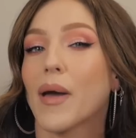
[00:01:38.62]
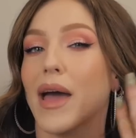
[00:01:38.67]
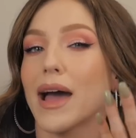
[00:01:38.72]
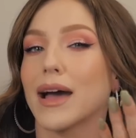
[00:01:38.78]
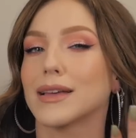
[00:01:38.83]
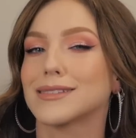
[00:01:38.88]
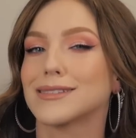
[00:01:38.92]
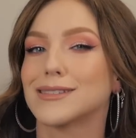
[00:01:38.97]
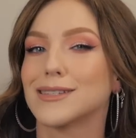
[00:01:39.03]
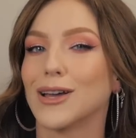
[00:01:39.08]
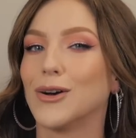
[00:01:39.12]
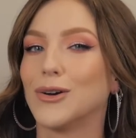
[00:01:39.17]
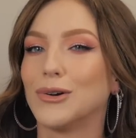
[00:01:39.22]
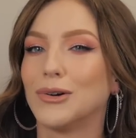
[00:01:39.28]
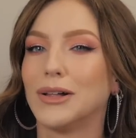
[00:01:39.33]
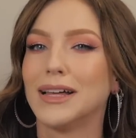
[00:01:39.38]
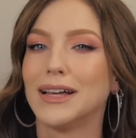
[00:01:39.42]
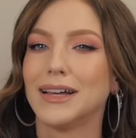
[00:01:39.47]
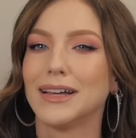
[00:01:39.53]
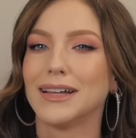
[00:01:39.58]

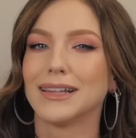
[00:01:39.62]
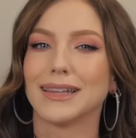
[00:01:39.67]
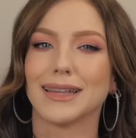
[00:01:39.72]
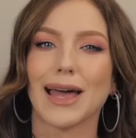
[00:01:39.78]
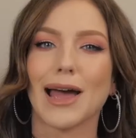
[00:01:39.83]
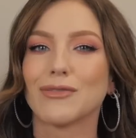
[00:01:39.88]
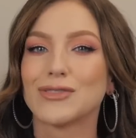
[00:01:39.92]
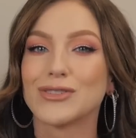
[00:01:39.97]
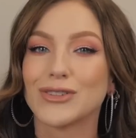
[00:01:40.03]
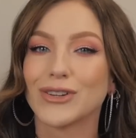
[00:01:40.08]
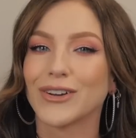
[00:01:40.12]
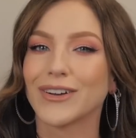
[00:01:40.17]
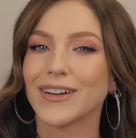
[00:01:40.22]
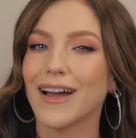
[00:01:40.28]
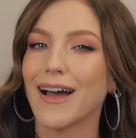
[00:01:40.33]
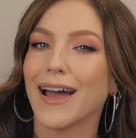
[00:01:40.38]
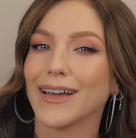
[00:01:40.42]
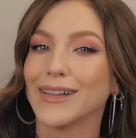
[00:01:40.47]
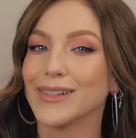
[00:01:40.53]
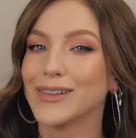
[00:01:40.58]
pastel lavender
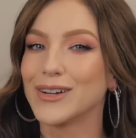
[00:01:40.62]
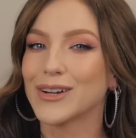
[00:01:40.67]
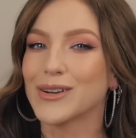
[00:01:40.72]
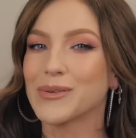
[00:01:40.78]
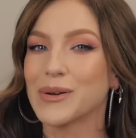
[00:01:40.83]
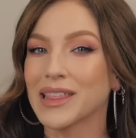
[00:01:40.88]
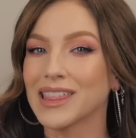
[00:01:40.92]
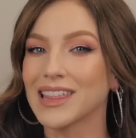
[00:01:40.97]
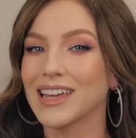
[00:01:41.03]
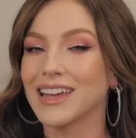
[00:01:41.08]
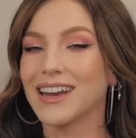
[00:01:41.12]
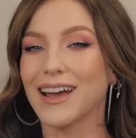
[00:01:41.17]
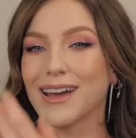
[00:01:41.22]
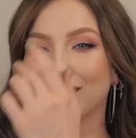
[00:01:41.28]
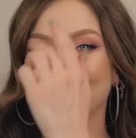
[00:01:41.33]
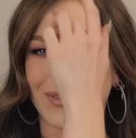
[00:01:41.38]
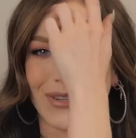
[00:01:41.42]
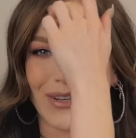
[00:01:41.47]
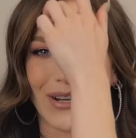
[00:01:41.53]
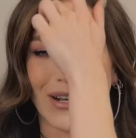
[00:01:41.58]
eye look with it. I
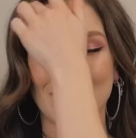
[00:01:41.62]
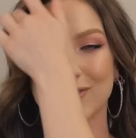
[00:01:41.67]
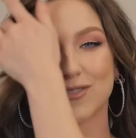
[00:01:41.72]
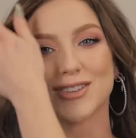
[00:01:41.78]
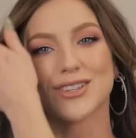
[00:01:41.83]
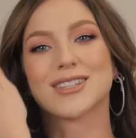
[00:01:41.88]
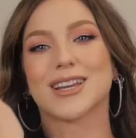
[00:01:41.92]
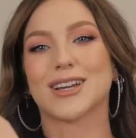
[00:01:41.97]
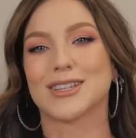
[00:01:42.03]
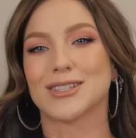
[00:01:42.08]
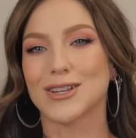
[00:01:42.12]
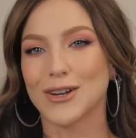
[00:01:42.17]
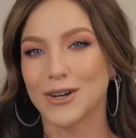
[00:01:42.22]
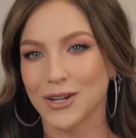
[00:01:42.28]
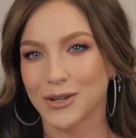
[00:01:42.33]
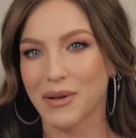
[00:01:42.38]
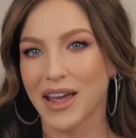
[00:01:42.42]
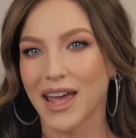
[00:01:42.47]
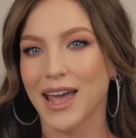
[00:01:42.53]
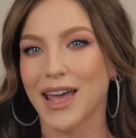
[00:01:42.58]
don't know, I saw
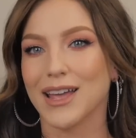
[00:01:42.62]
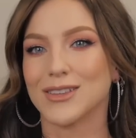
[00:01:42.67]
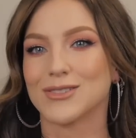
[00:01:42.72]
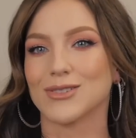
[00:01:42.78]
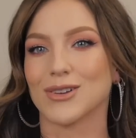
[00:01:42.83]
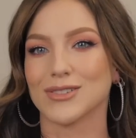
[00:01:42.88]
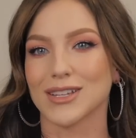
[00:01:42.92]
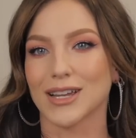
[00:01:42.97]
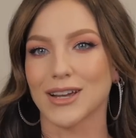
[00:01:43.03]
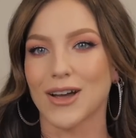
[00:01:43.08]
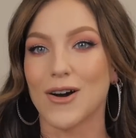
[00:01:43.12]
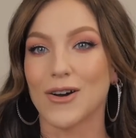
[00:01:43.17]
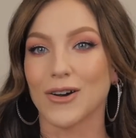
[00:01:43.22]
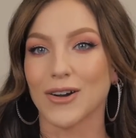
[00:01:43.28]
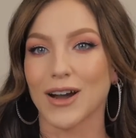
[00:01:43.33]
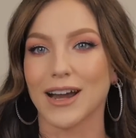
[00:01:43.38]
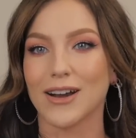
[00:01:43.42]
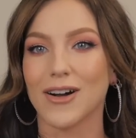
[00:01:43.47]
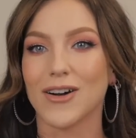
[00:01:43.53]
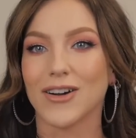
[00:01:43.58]
it in my head, so I was like, all
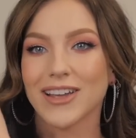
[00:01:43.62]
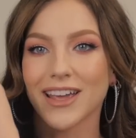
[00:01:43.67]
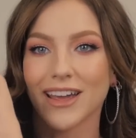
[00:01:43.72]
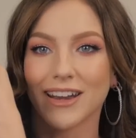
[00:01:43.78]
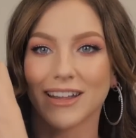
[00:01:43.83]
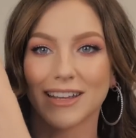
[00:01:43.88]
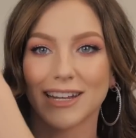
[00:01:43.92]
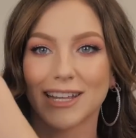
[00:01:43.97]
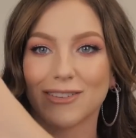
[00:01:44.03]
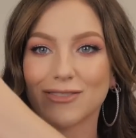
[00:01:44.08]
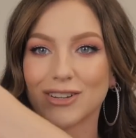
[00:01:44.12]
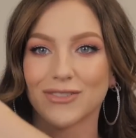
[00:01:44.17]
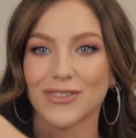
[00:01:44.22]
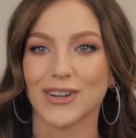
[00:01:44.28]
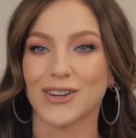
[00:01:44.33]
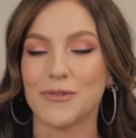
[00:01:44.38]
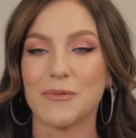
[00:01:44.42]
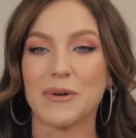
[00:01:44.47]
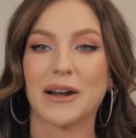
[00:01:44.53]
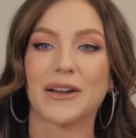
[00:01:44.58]
right, I'll get it. Even if
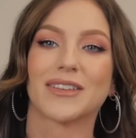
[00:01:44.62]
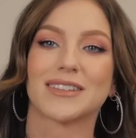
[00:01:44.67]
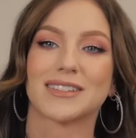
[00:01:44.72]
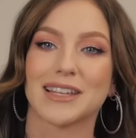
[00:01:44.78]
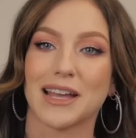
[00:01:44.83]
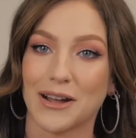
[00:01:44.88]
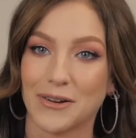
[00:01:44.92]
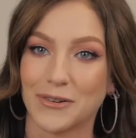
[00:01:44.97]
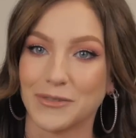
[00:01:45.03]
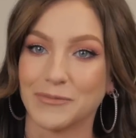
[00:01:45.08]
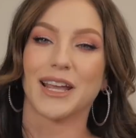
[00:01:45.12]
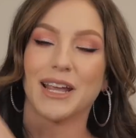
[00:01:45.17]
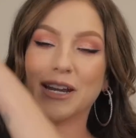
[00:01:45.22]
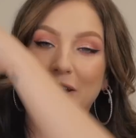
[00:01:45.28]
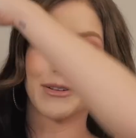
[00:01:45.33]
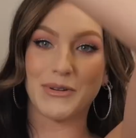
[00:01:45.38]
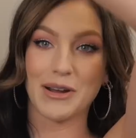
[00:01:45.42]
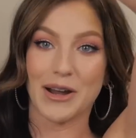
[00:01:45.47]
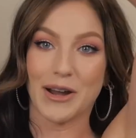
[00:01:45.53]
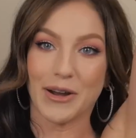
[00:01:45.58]
I don't wear this out
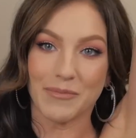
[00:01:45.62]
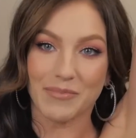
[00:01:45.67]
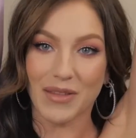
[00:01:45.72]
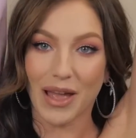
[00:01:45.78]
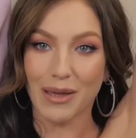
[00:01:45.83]
anywhere.